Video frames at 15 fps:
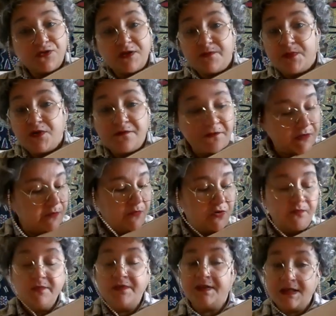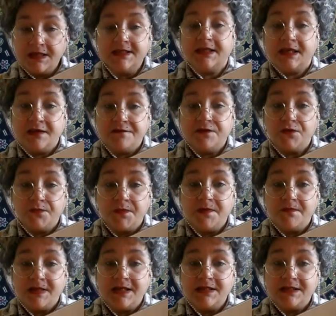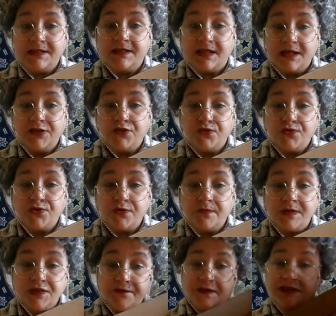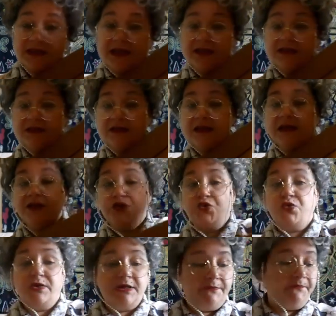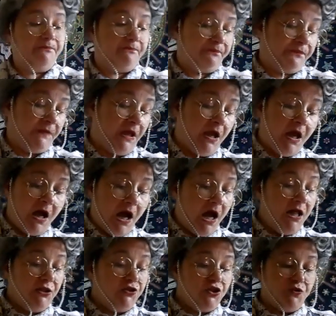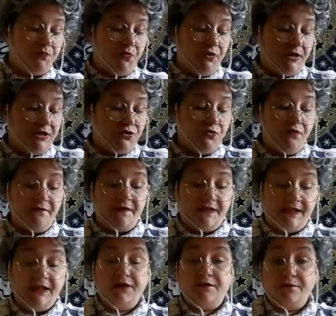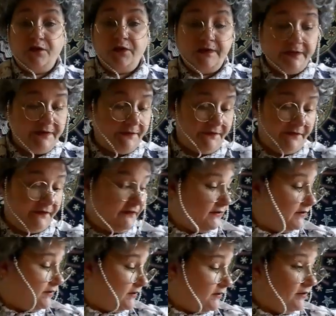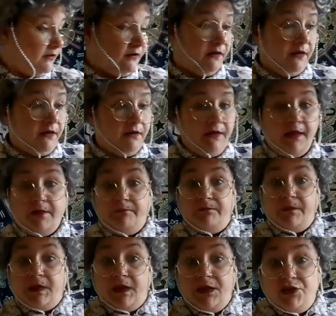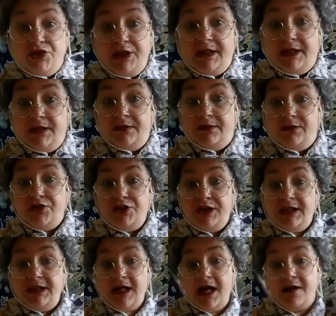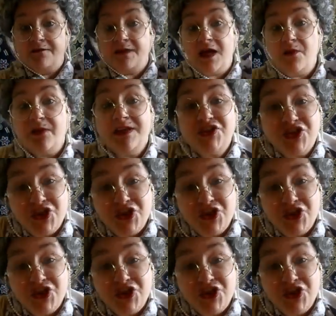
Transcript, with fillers: going to be over the moon with this gift, open-minded. Thank you so much for sending that to her. I'll just put this over here for her, and um, she can she can have that when